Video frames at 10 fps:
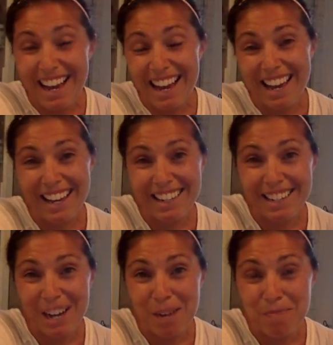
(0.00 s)

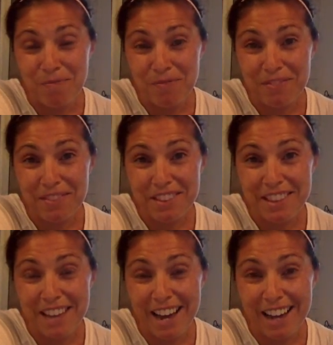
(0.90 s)
and
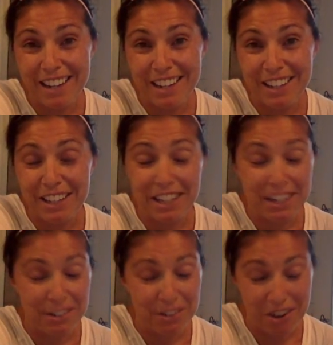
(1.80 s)
that
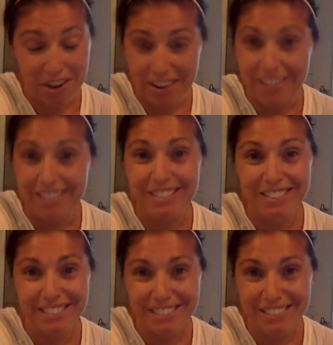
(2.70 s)
it is hard,
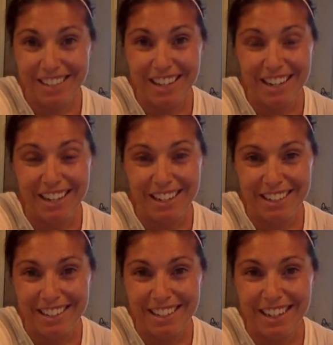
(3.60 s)

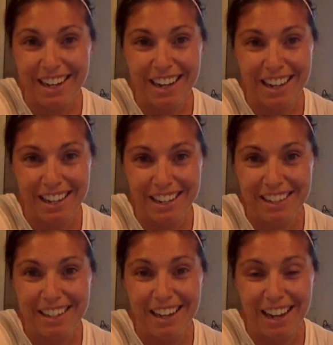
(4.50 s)
and
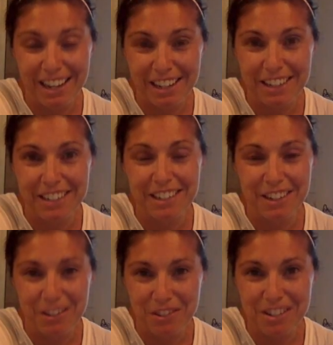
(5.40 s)
I can
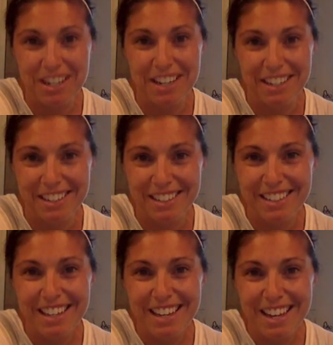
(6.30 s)
understand.
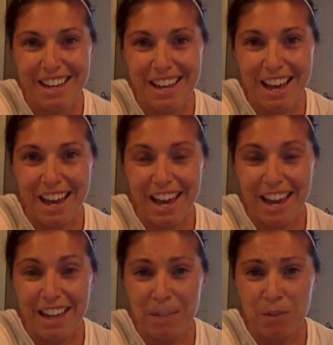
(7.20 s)

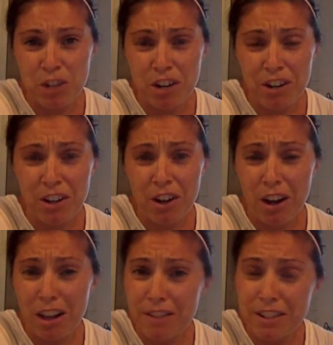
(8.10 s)
And I'm cheering
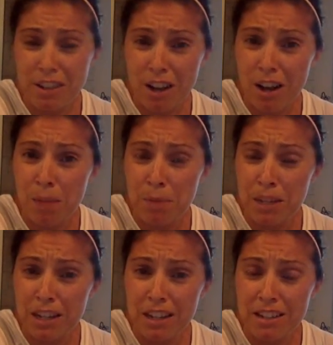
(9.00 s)
all of us on
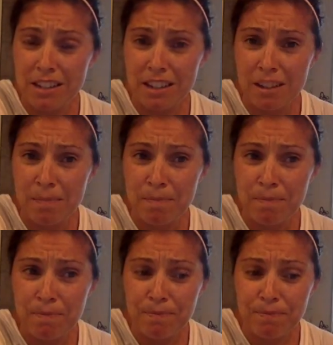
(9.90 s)
because, I
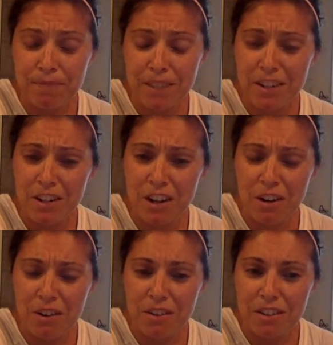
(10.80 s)
don't
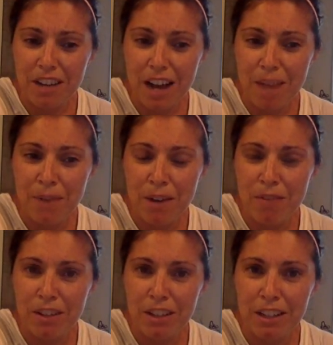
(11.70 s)
know, I'm not
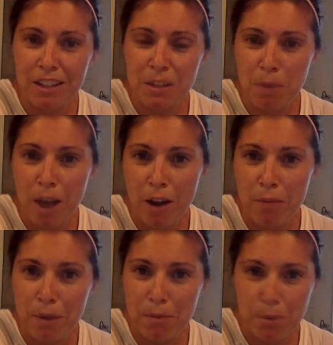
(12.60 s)
really
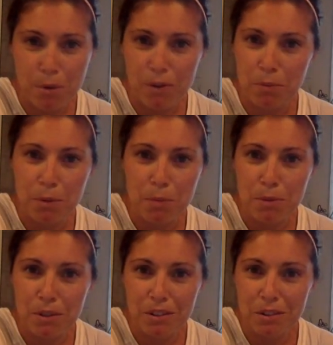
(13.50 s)
inspired by perfect
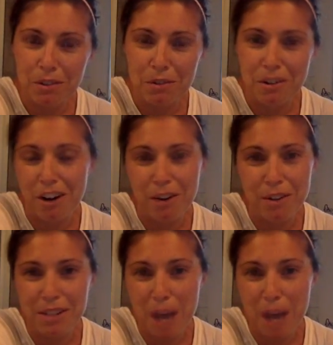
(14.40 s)
people who are always